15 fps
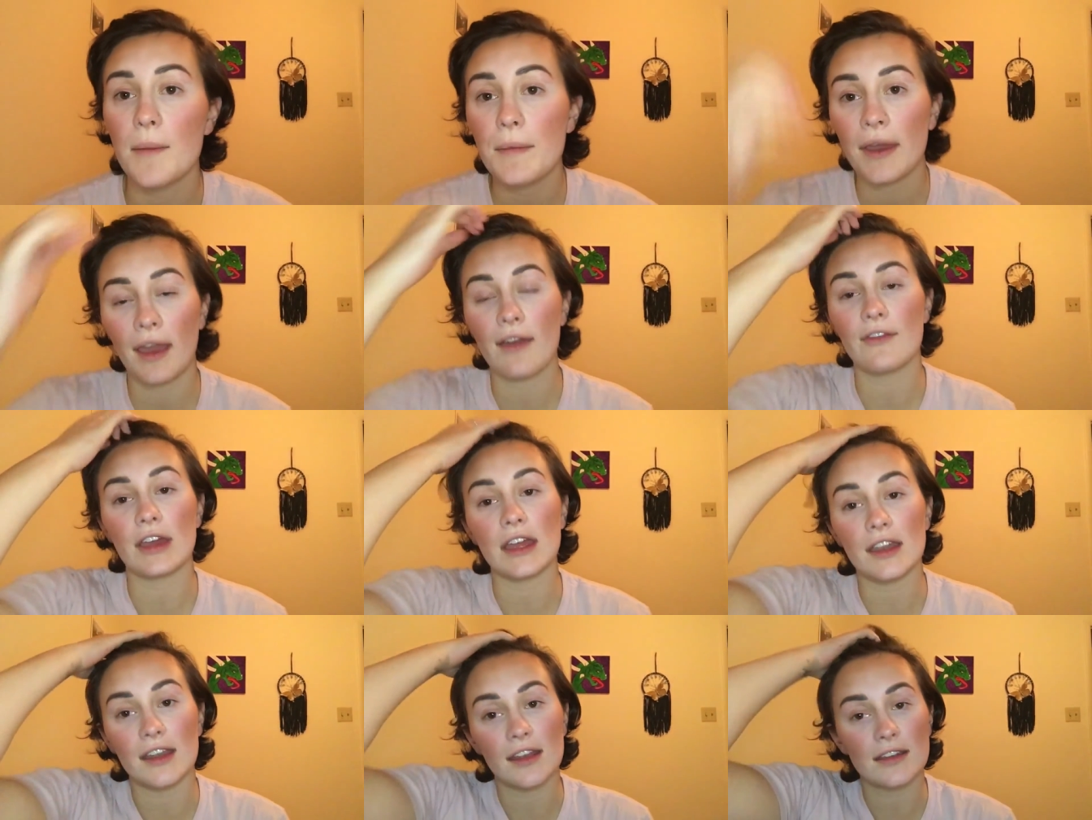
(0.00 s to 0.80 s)
I have a
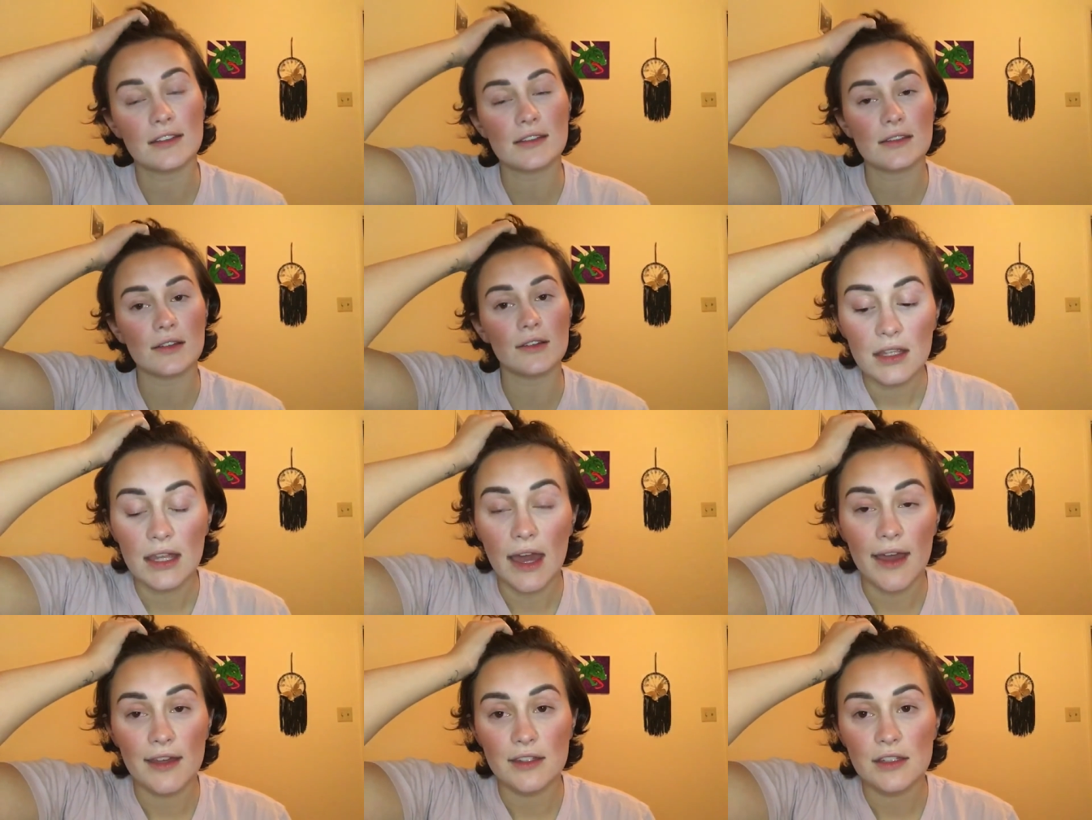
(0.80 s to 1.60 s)
headache, so yeah,
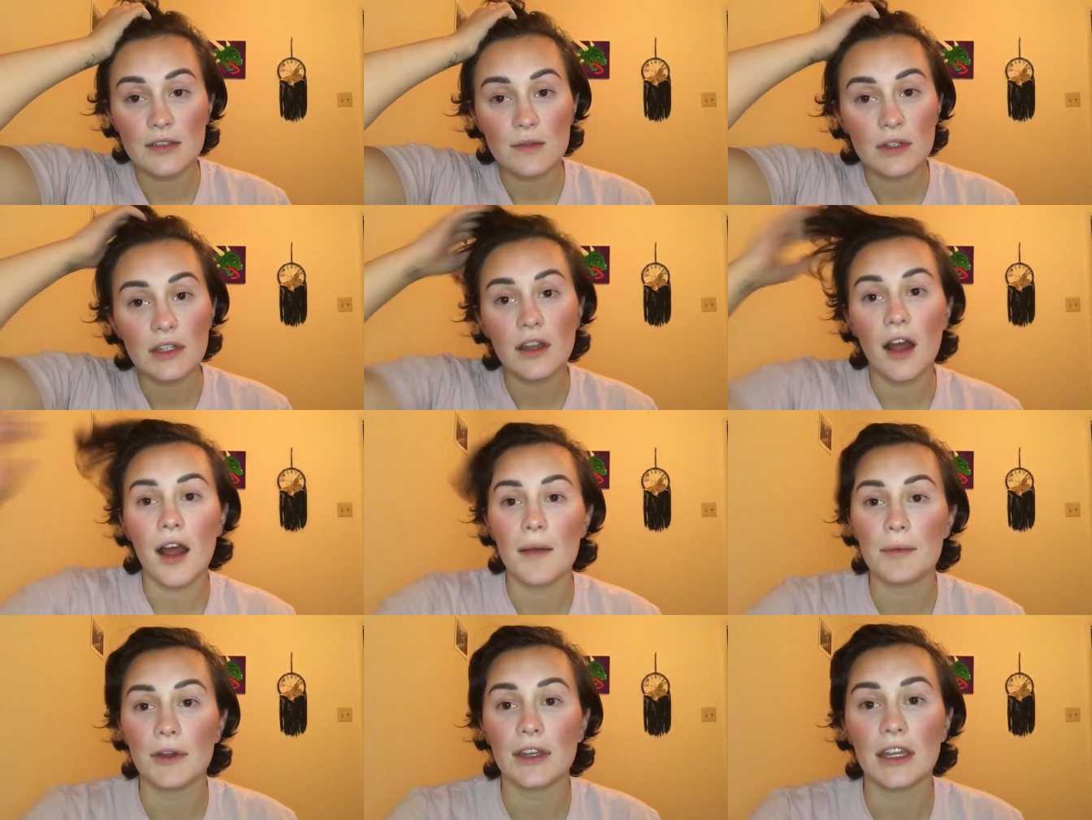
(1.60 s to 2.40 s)
I just wanted to
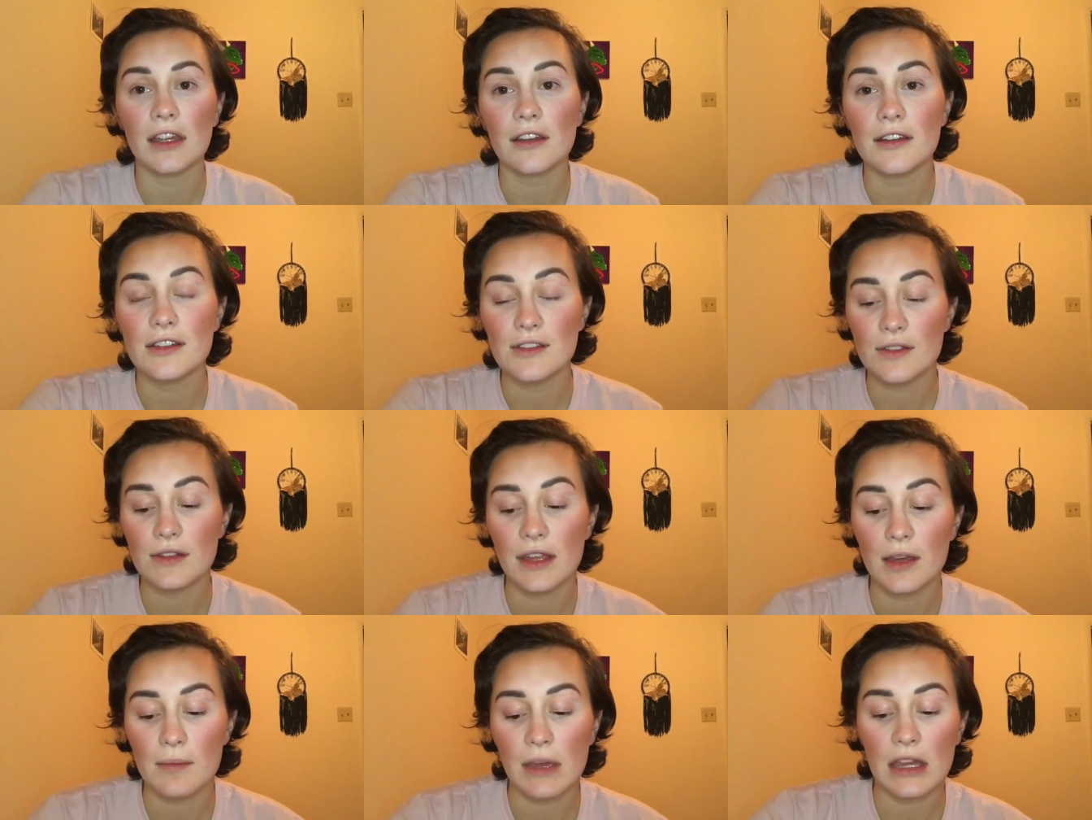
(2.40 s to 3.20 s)
hop on here and do
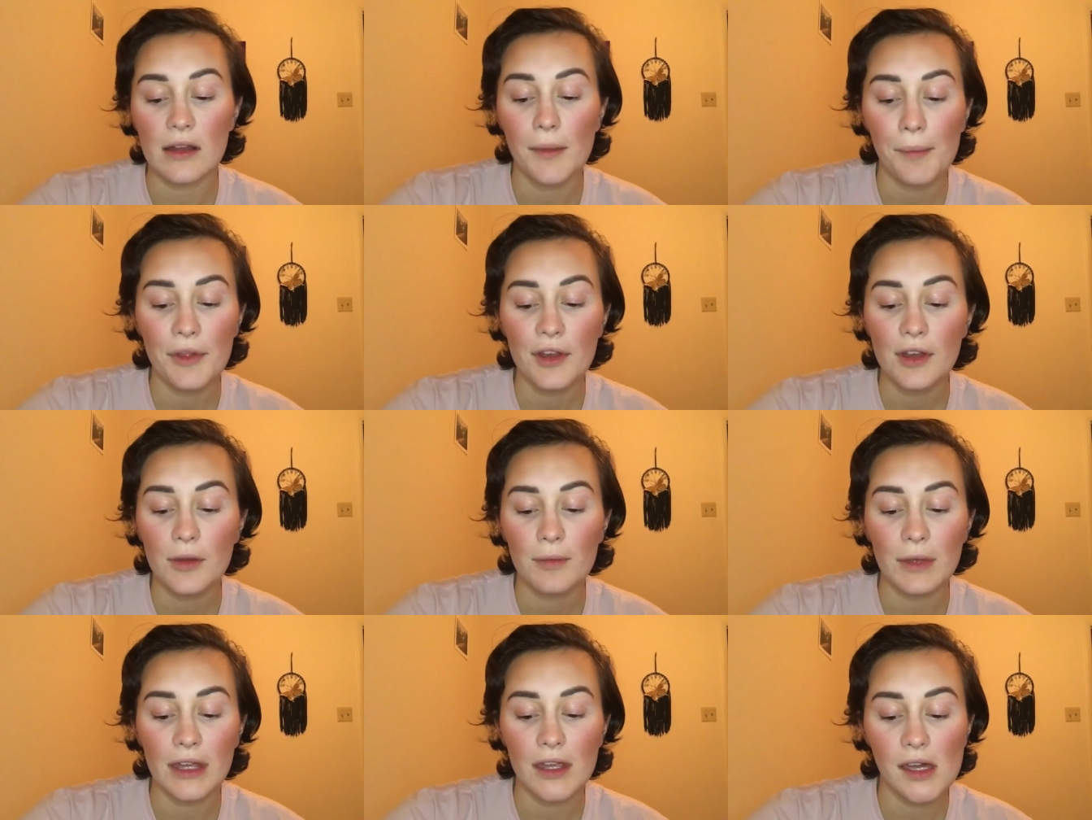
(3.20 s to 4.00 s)
a makeup look
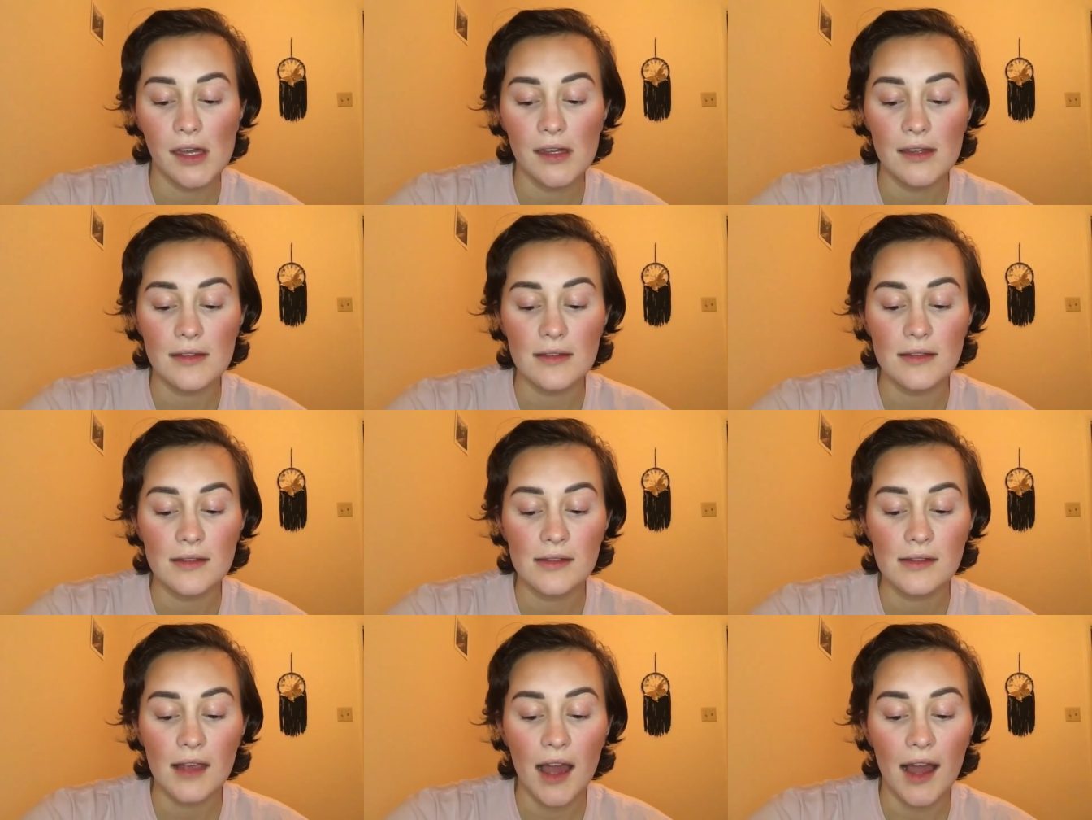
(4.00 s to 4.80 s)

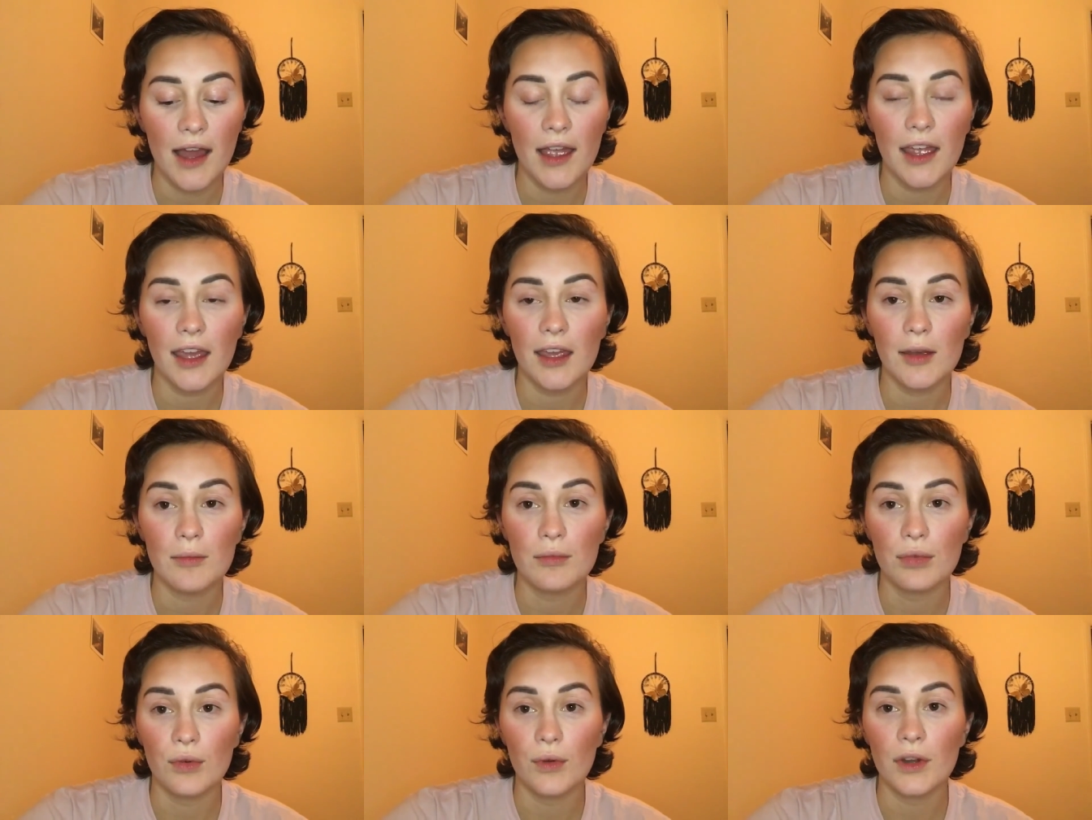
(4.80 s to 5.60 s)
because I am
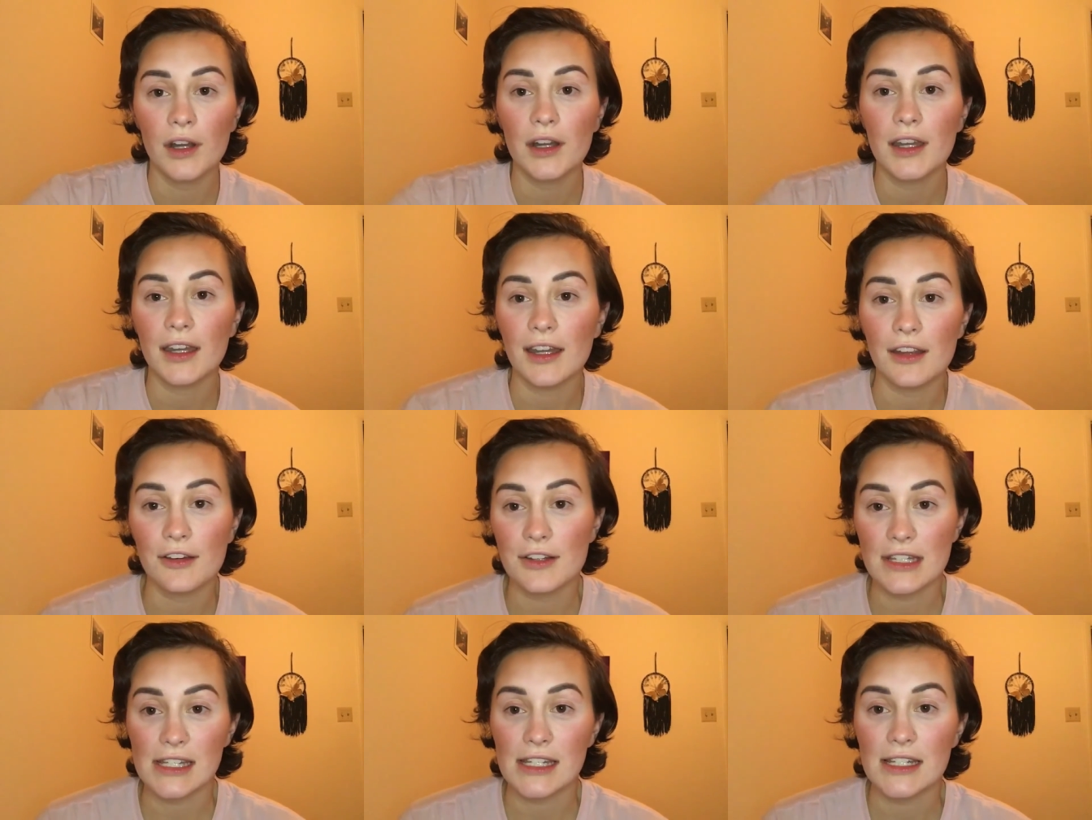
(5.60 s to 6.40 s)
bored and
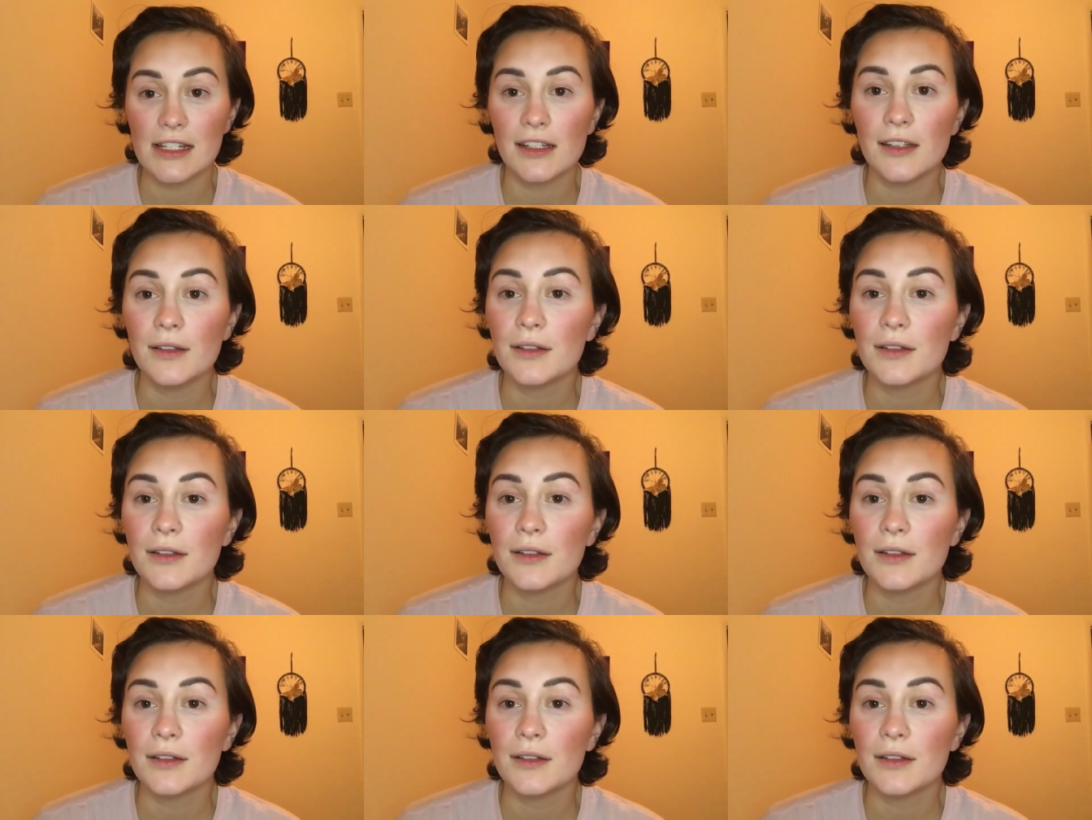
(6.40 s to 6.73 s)
irritated